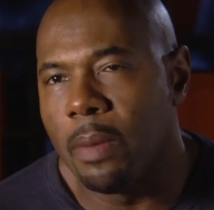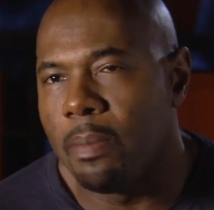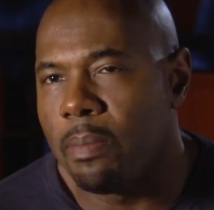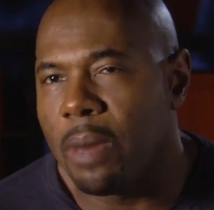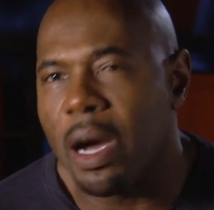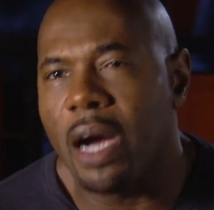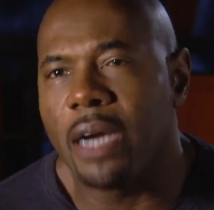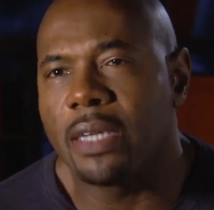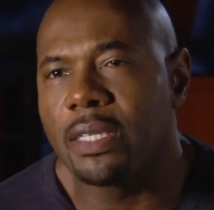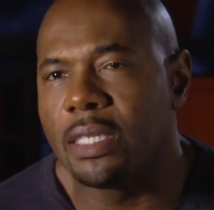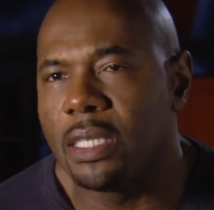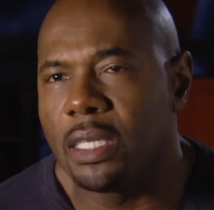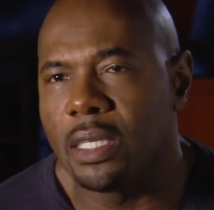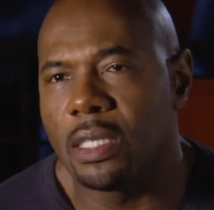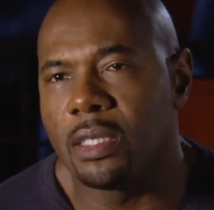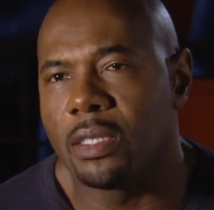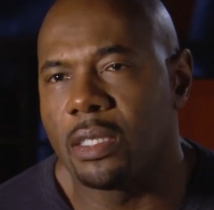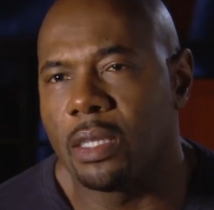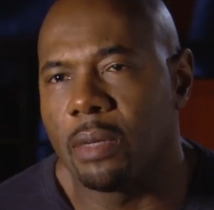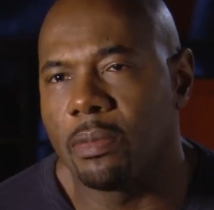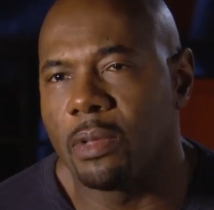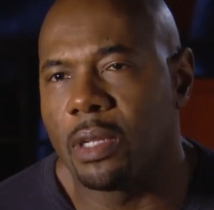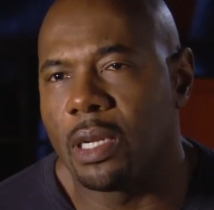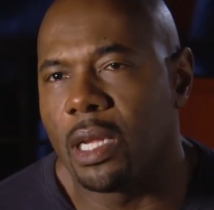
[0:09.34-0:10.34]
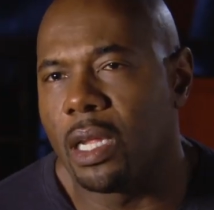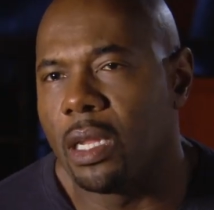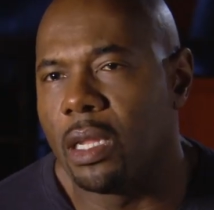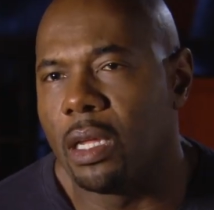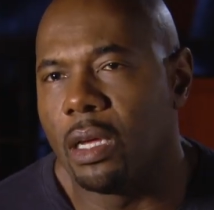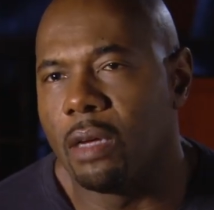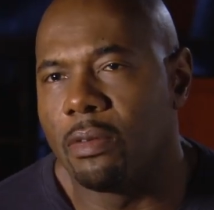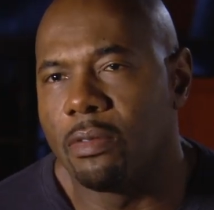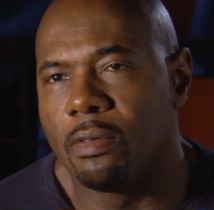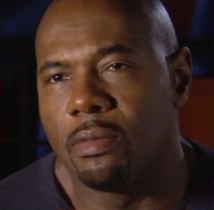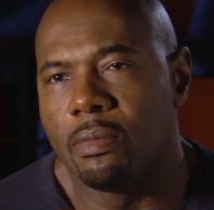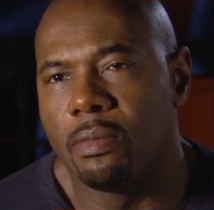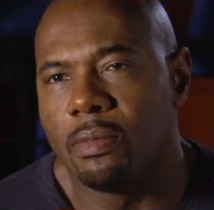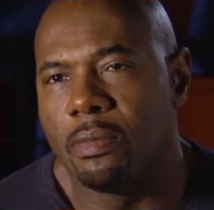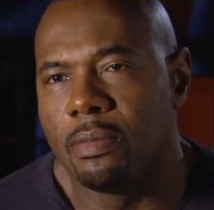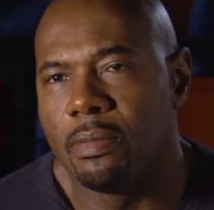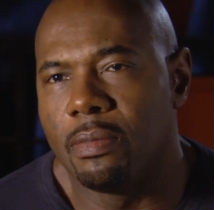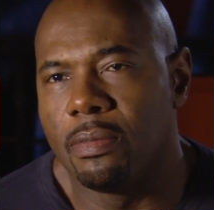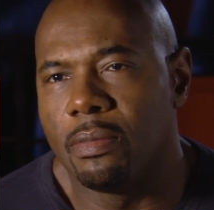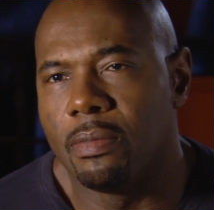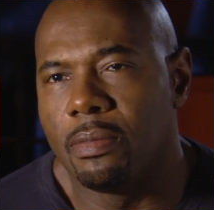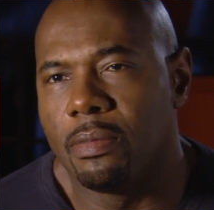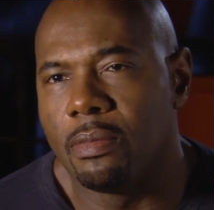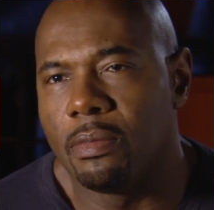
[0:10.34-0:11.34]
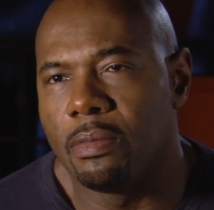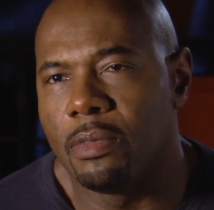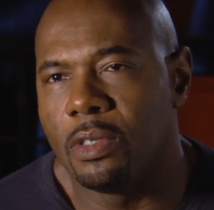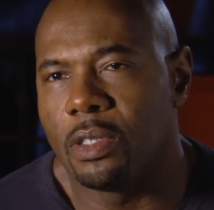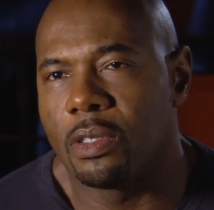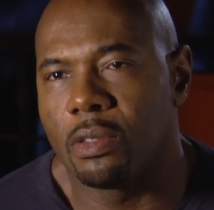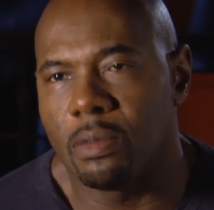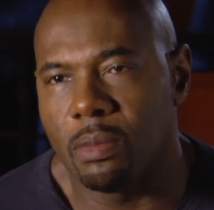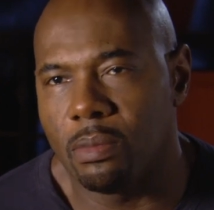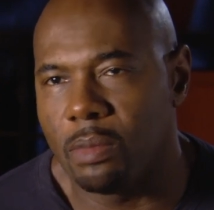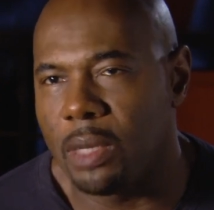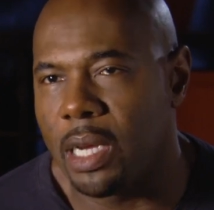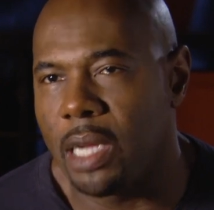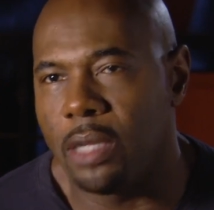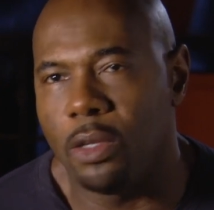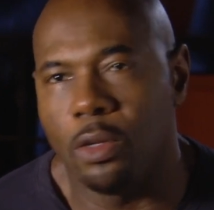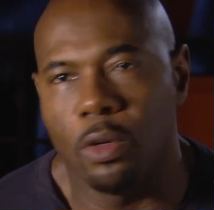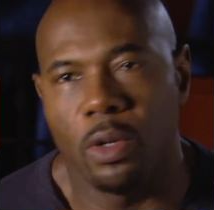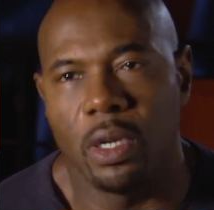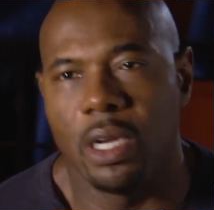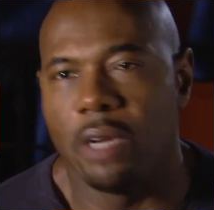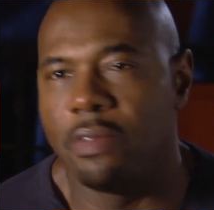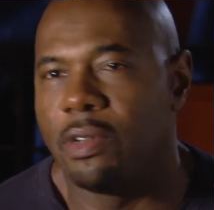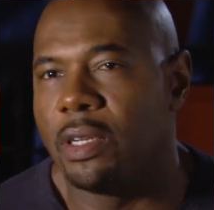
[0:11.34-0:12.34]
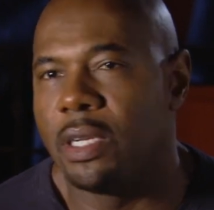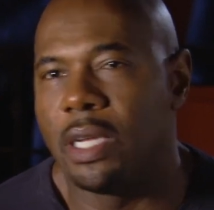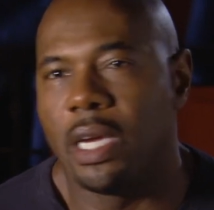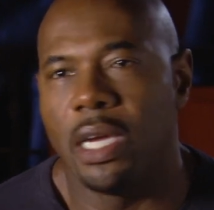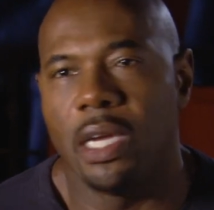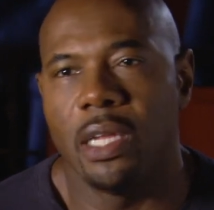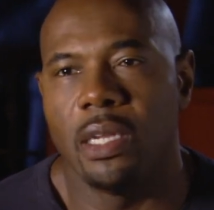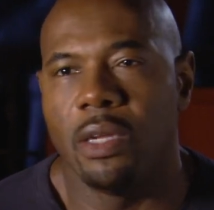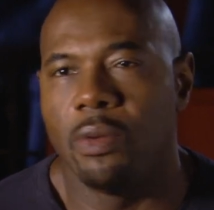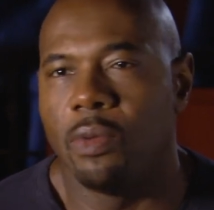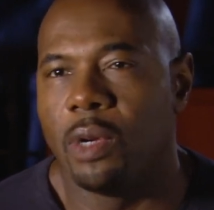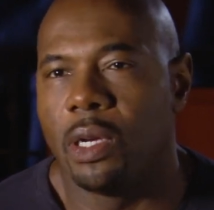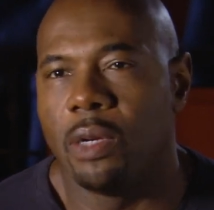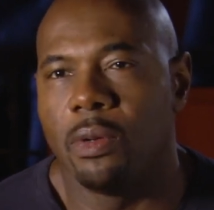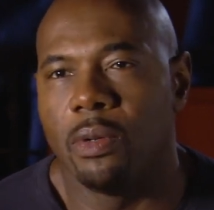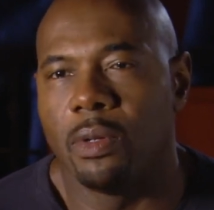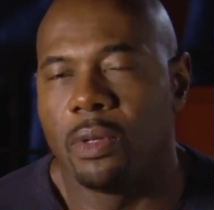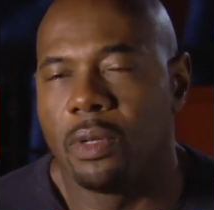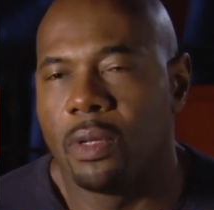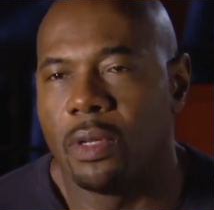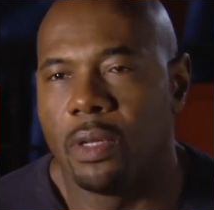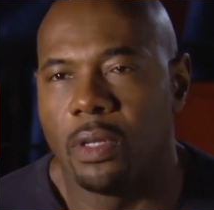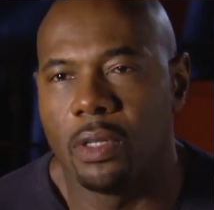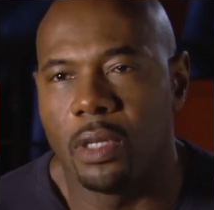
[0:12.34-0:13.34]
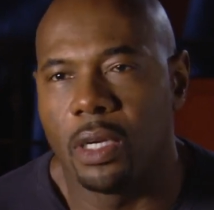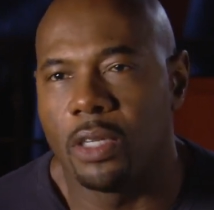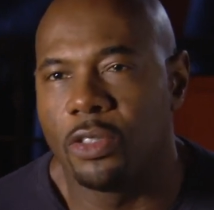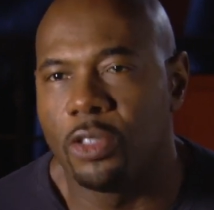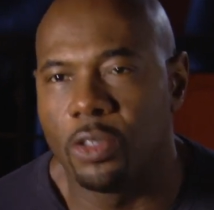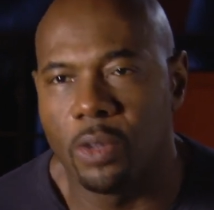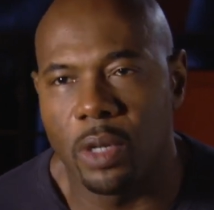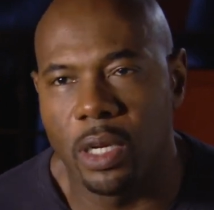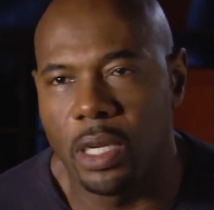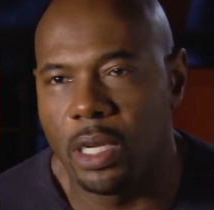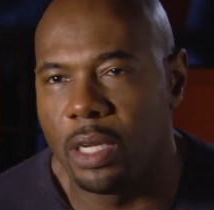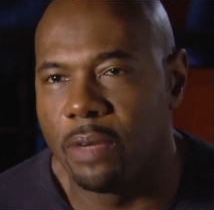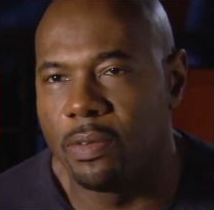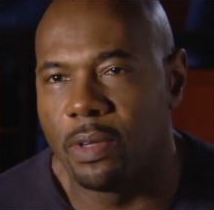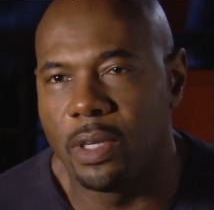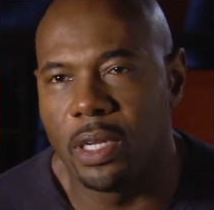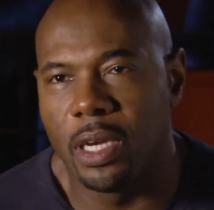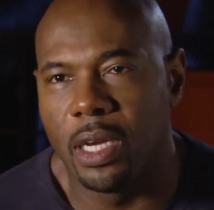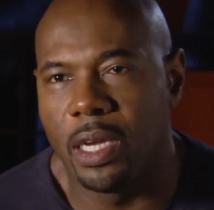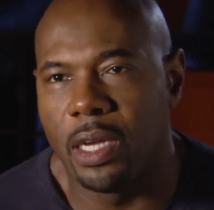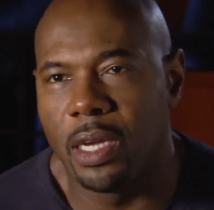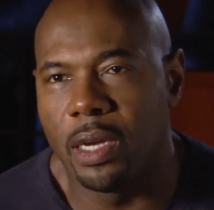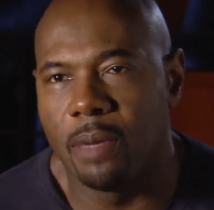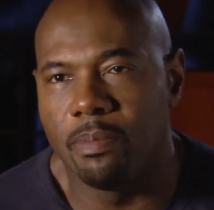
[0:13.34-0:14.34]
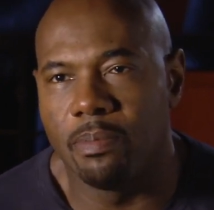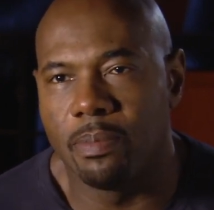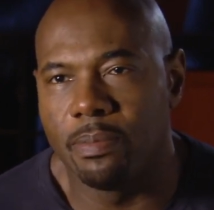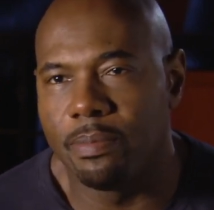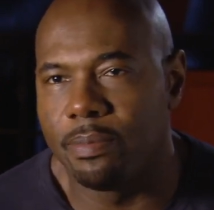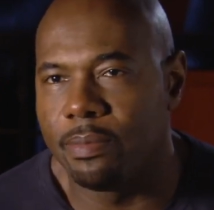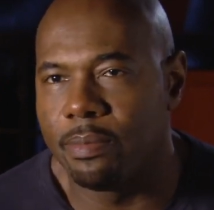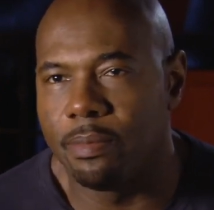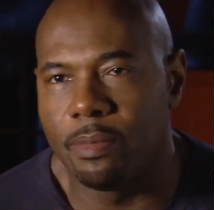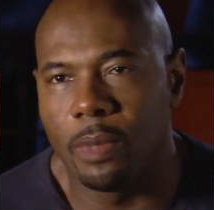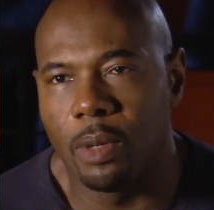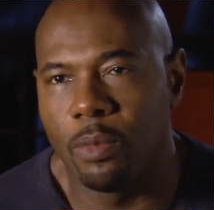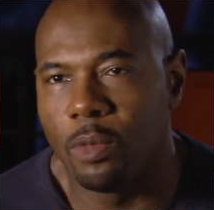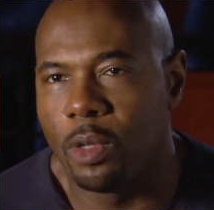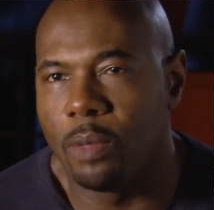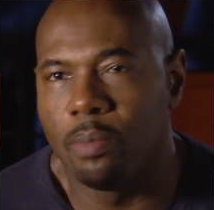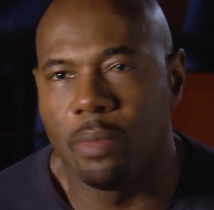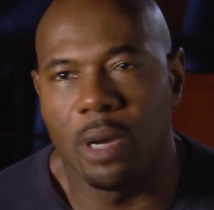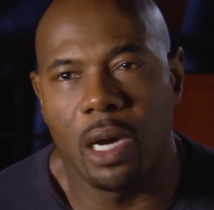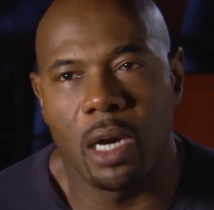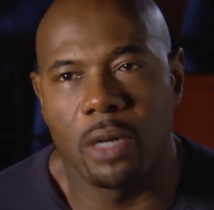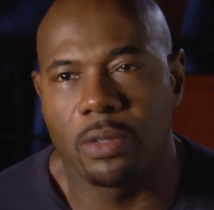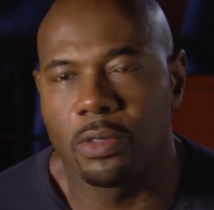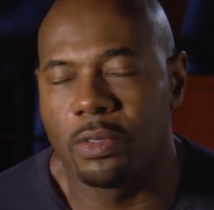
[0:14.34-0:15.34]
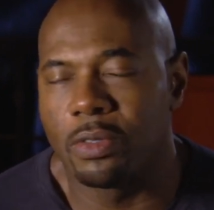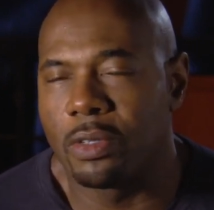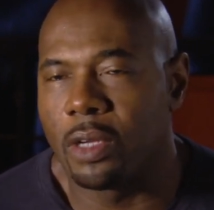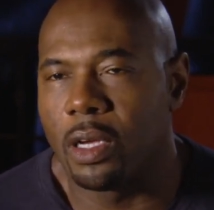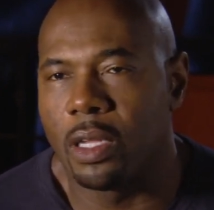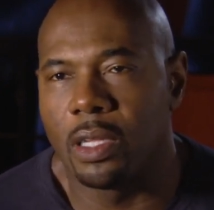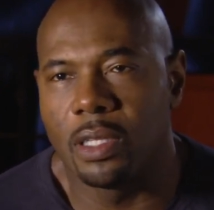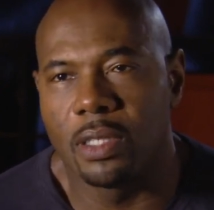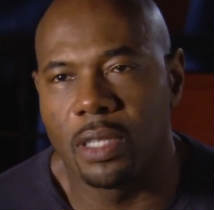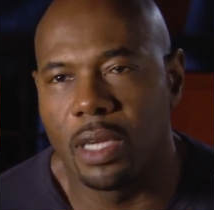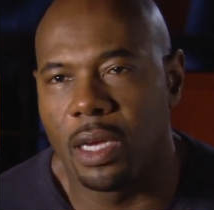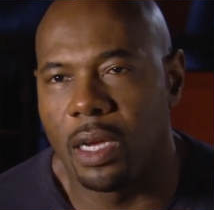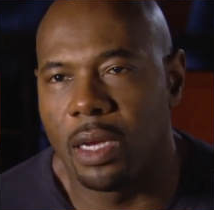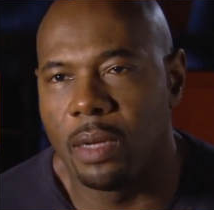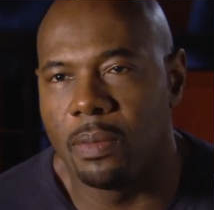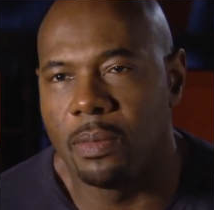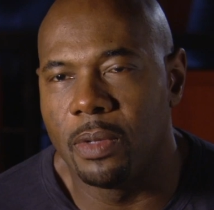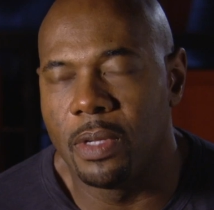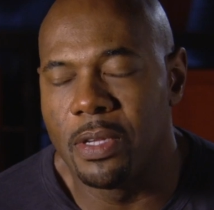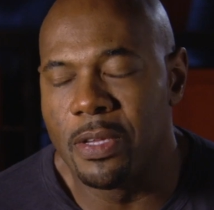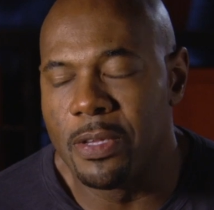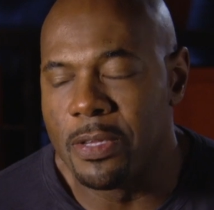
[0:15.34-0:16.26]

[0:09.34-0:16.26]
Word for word: Boxing is something I love. Just, I do it every day anyway. I train every day. I'm, I'm with boxers all the time.